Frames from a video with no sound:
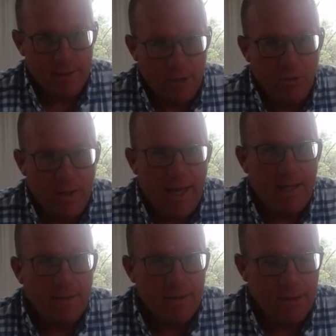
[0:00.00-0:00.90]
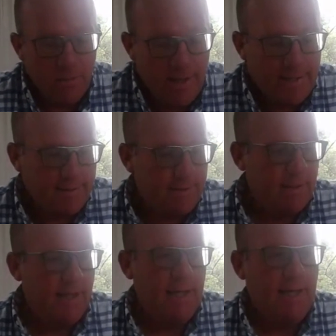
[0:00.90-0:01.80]
the UK and the US
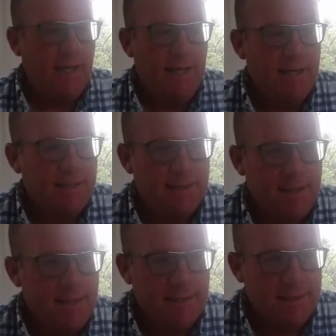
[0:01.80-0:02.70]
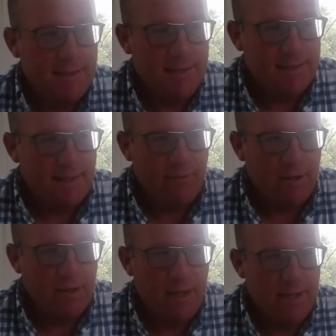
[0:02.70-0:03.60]
is is is
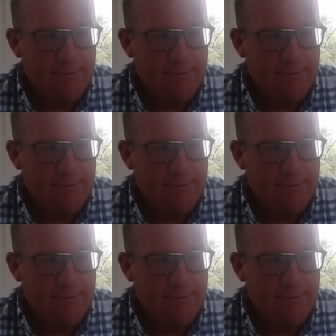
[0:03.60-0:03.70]
having